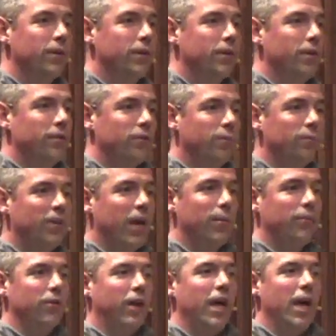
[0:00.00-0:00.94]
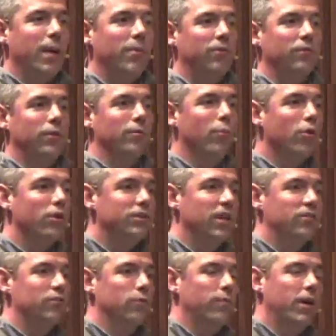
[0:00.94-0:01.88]
Sometimes our habits are more
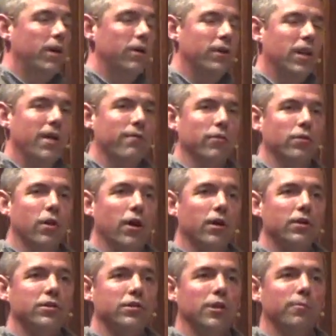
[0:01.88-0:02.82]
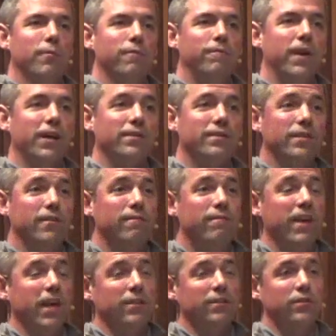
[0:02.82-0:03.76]
detrimental and have a longer-term effect. And in
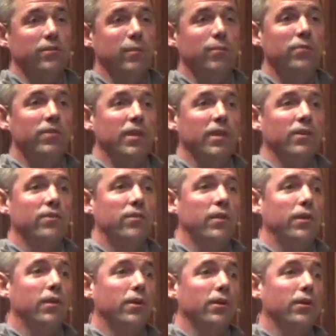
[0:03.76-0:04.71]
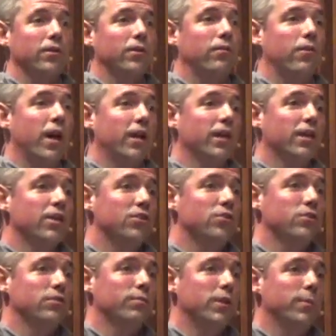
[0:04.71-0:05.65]
fact, some things that are chronic
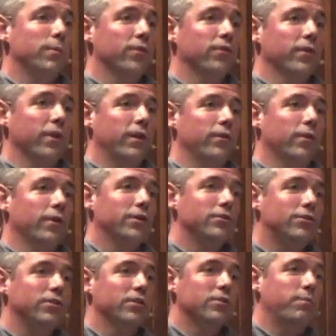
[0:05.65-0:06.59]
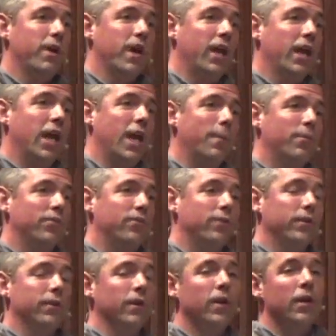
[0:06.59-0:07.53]
issues in people's lives aren't just bad habits,
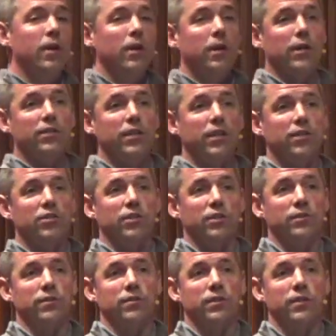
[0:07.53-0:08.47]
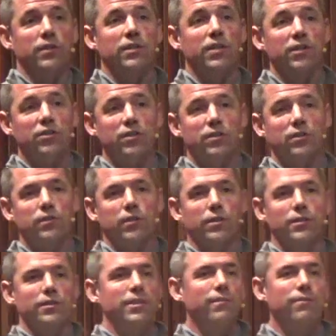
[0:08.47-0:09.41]
they're addictions. And addictions are
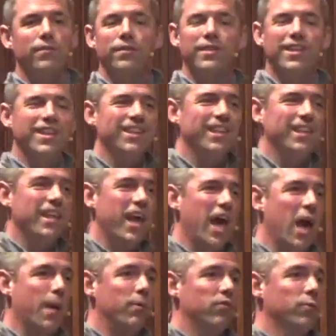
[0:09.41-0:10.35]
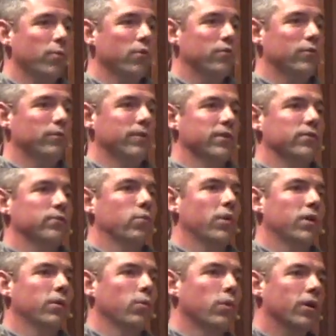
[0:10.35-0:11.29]
a different thing than the habits most of us
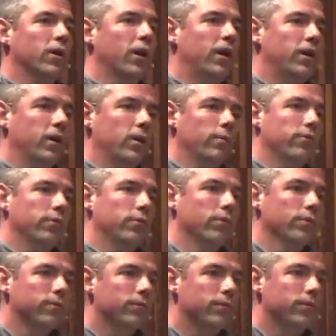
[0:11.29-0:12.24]
want to work on and improve.